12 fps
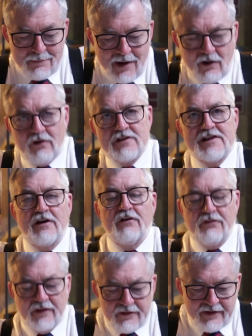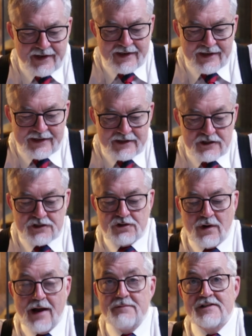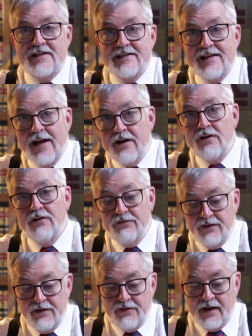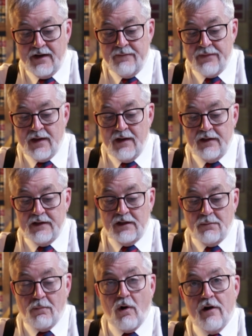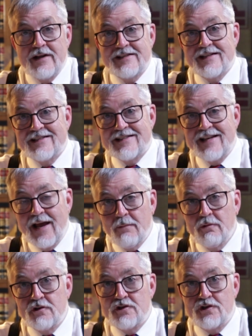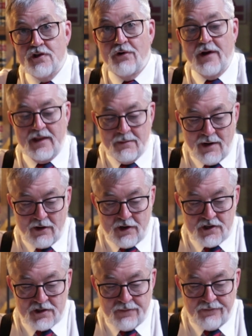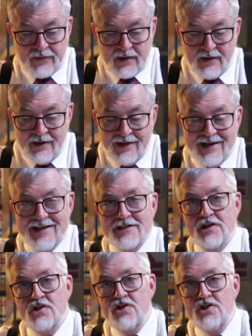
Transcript: The marital standard of living describes the standard of living that the parties established during the marriage. It's